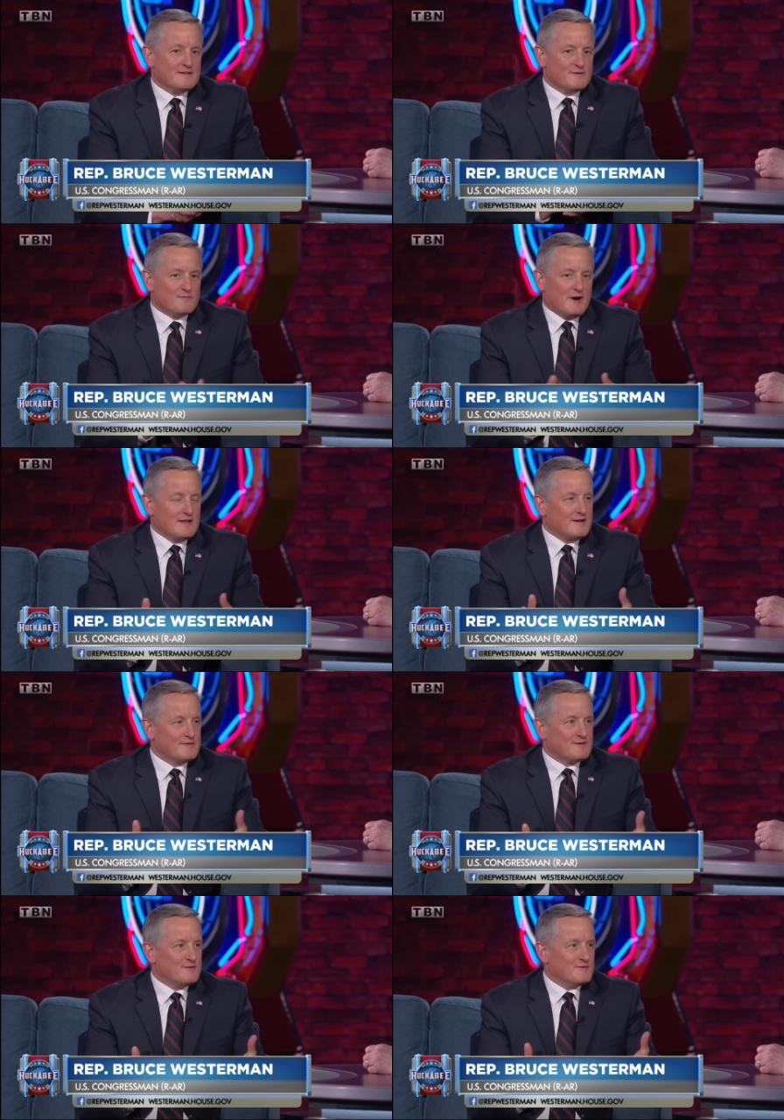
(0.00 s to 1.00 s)
they're
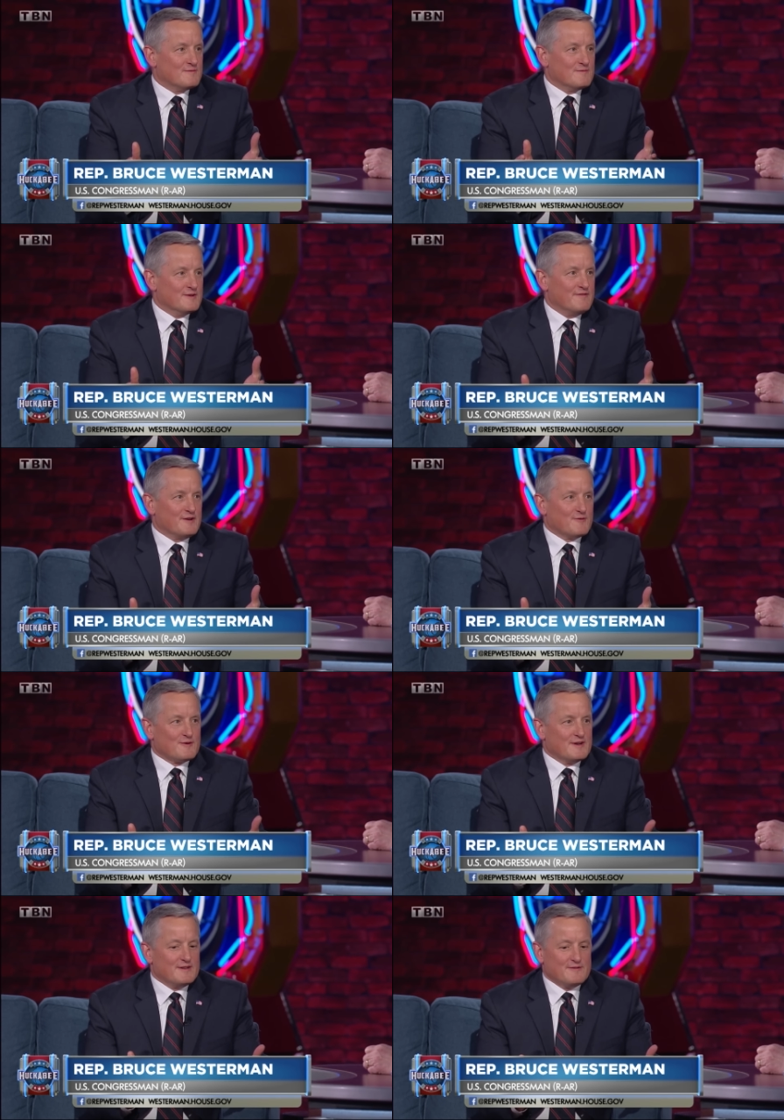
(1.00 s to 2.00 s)
biological living
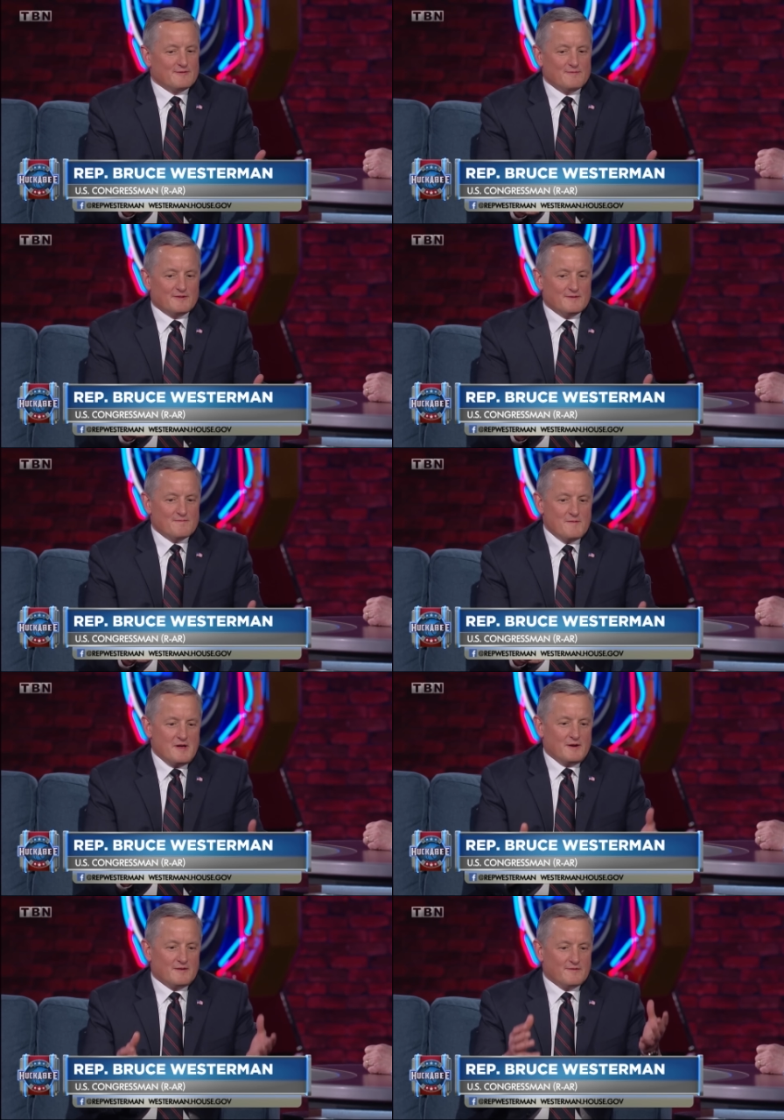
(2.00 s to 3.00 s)
organisms, and
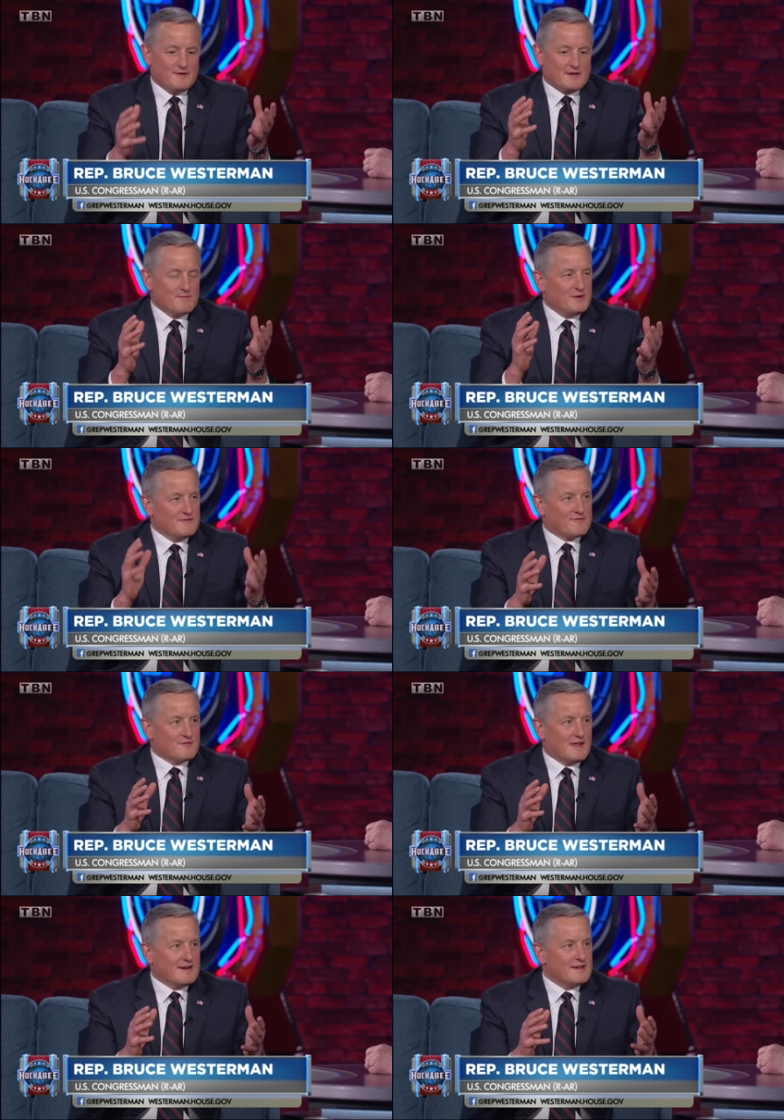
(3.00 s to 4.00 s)
they compete for
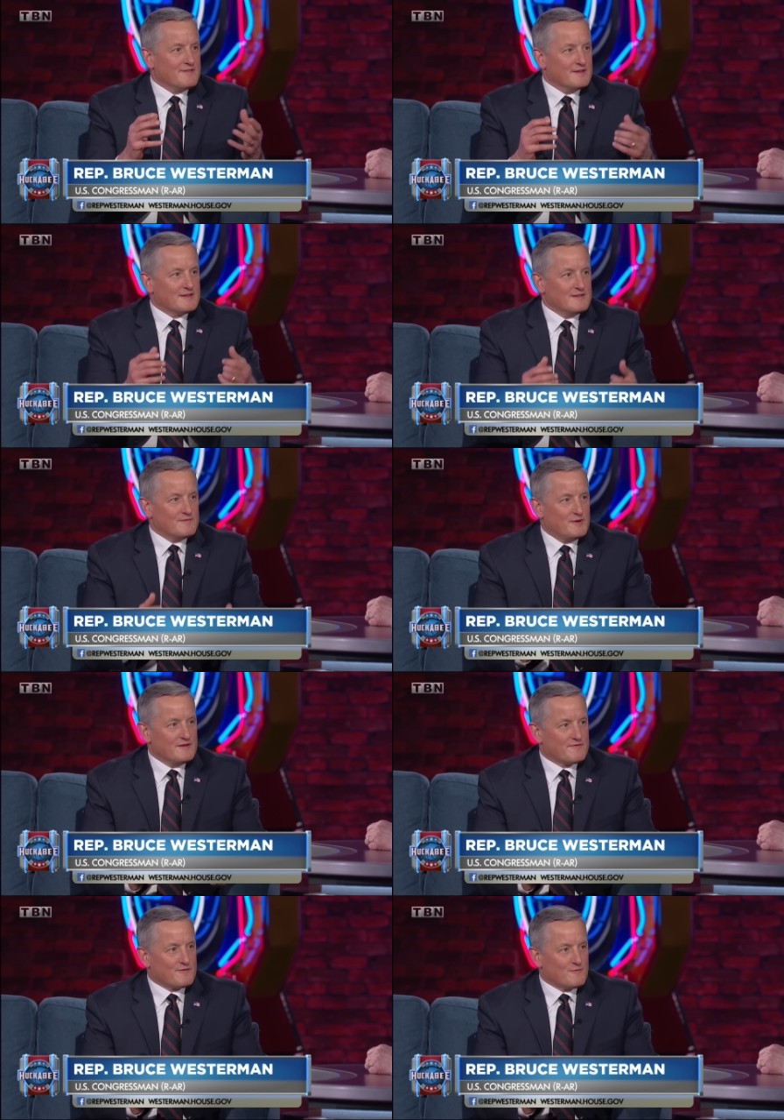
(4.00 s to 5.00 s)
light, they
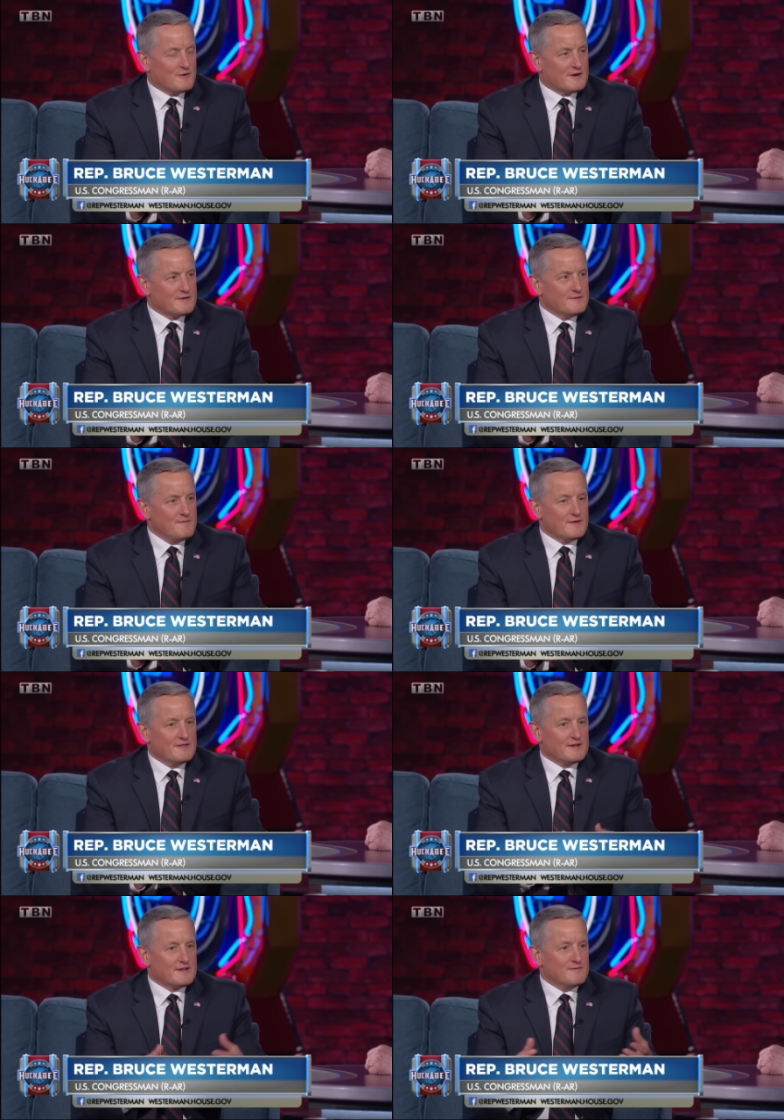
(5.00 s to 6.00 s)
compete for water,
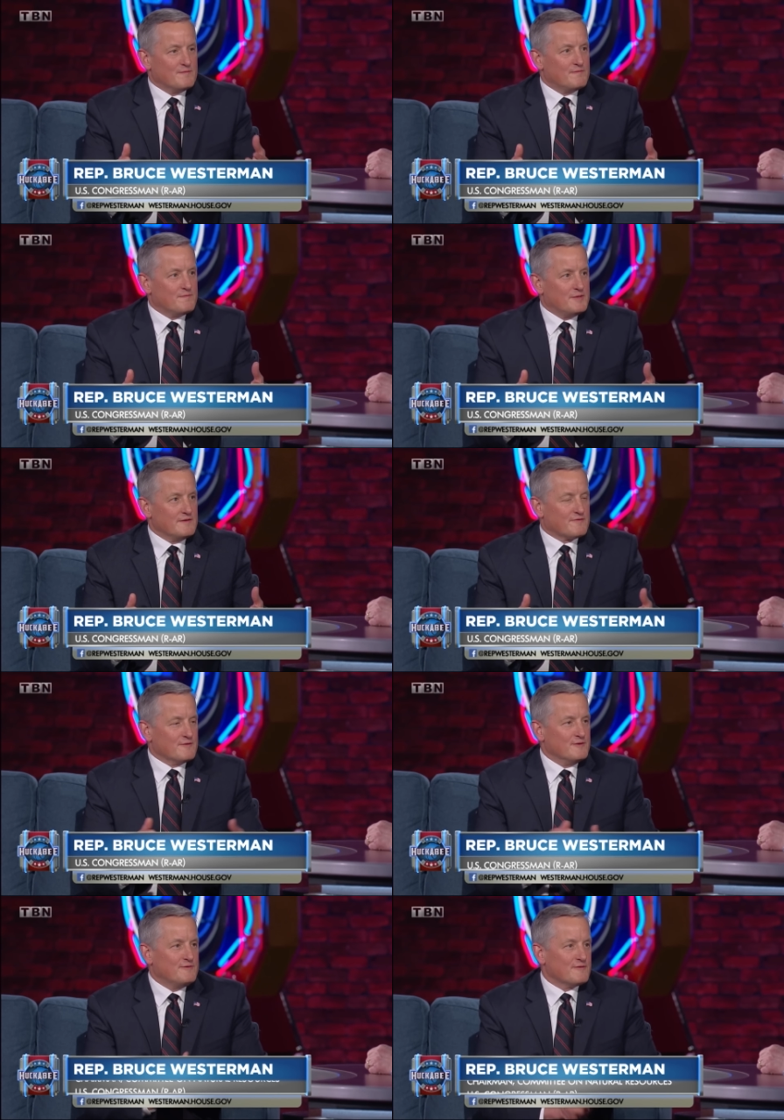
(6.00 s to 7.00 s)
and they compete for
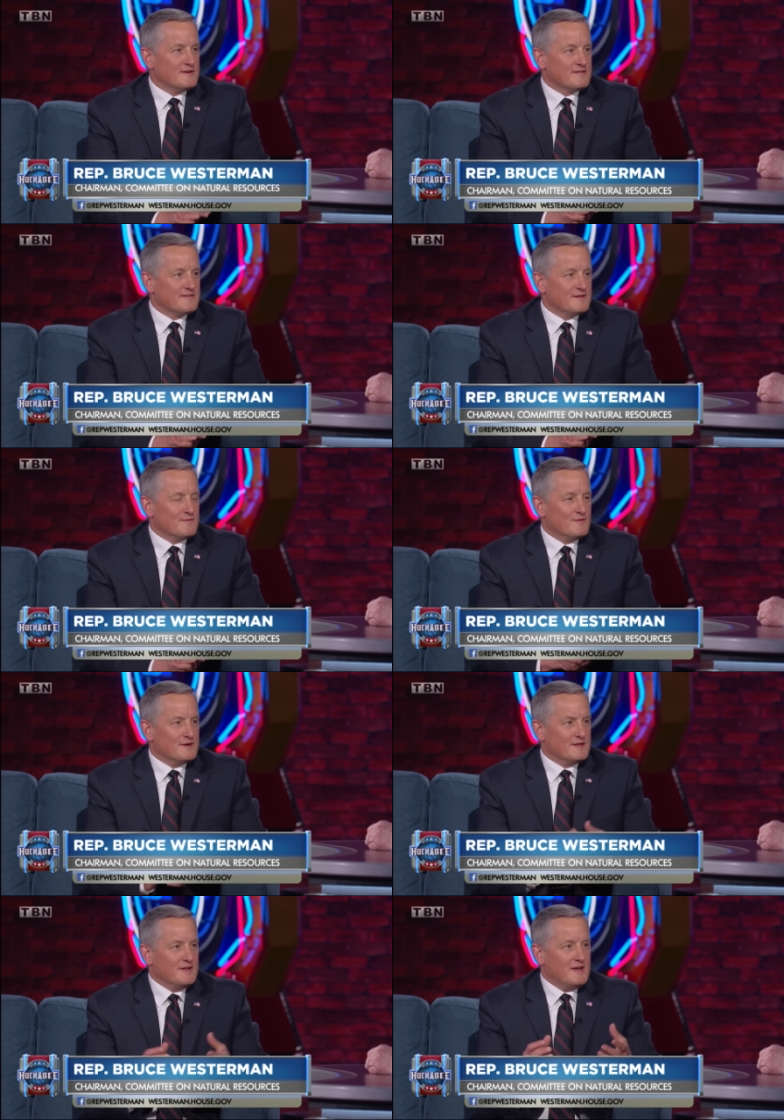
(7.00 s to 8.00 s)
nutrients. And
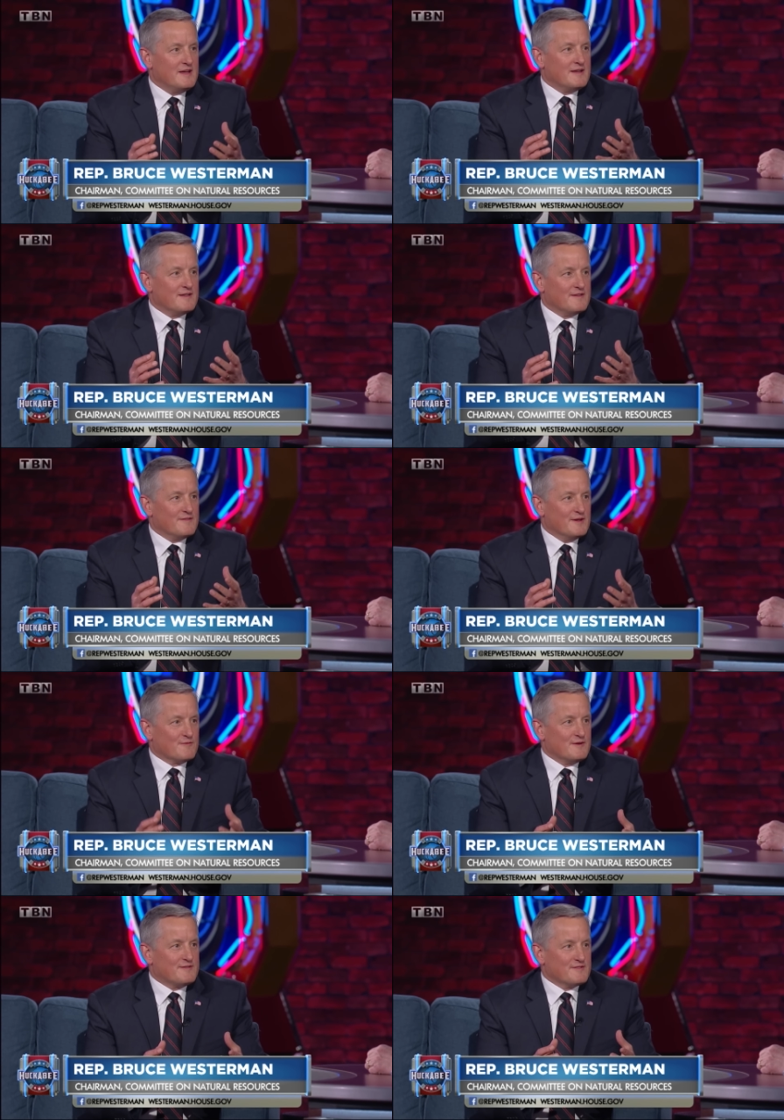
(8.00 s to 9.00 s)
when they
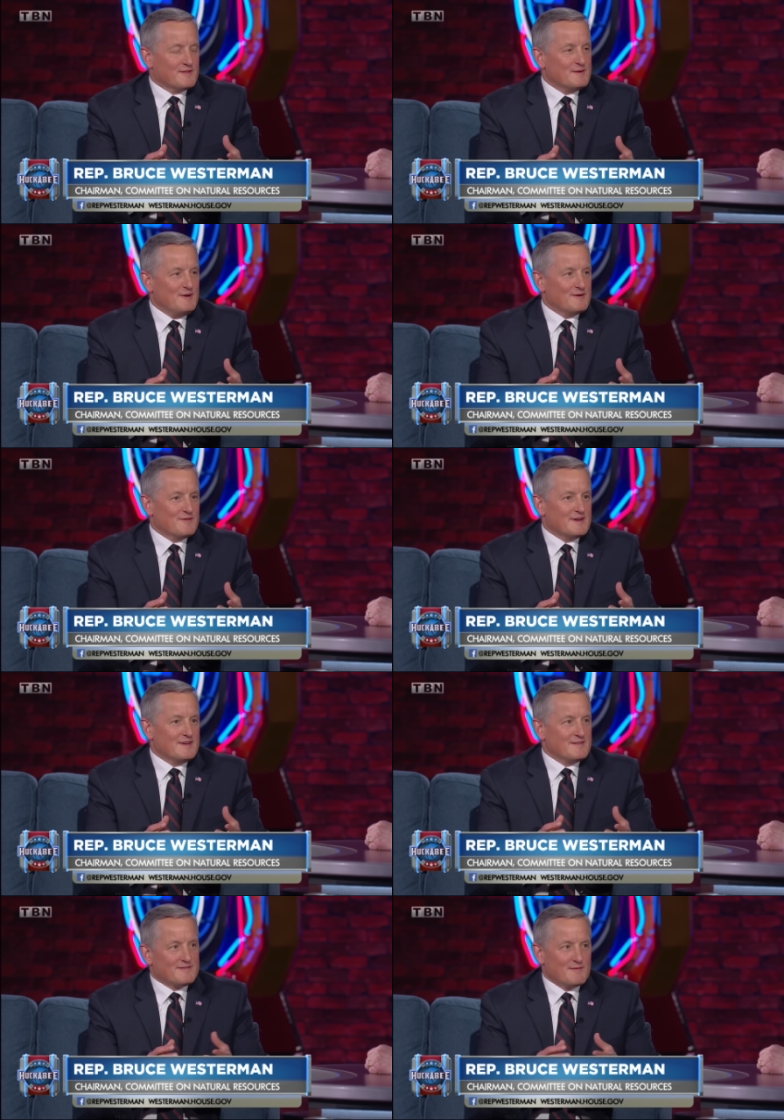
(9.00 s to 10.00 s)
reach the limit on
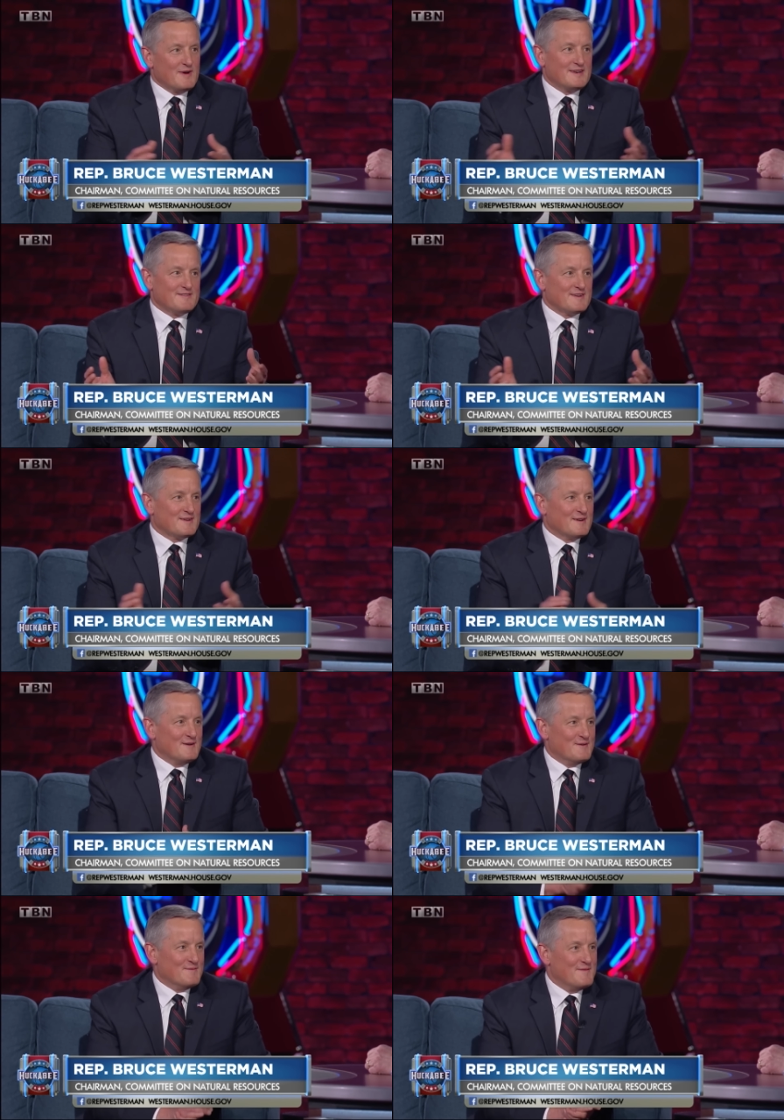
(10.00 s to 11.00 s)
that, somebody's got to
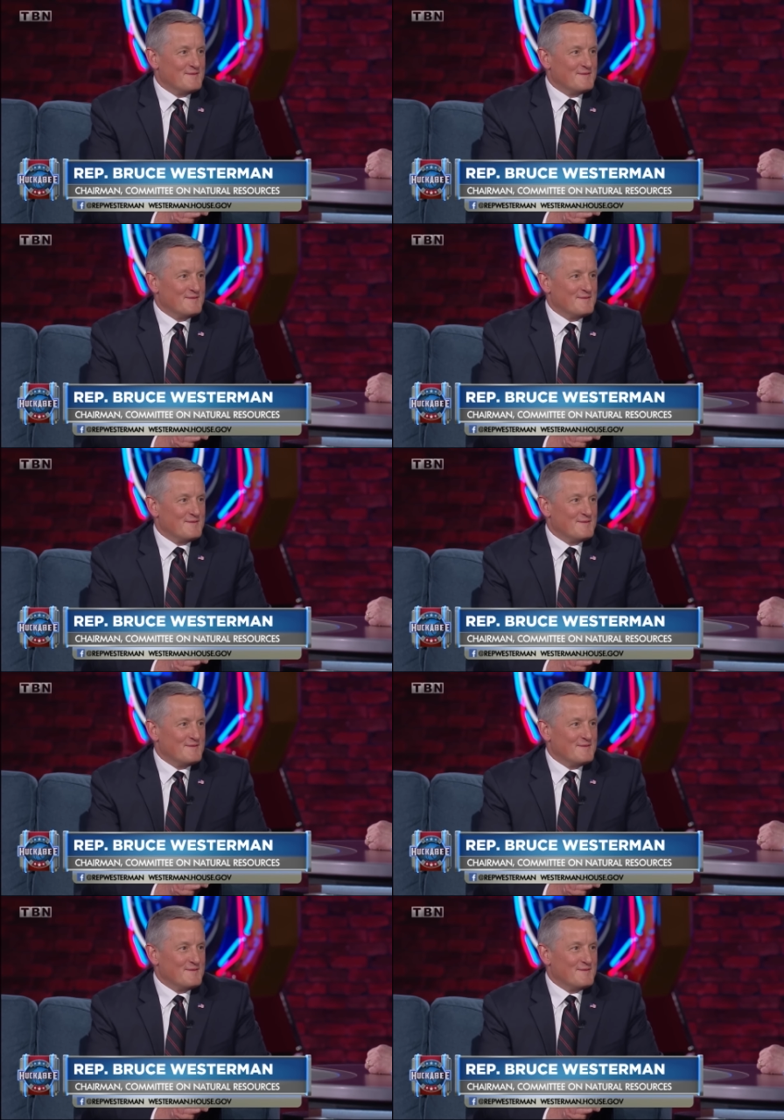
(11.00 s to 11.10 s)
go.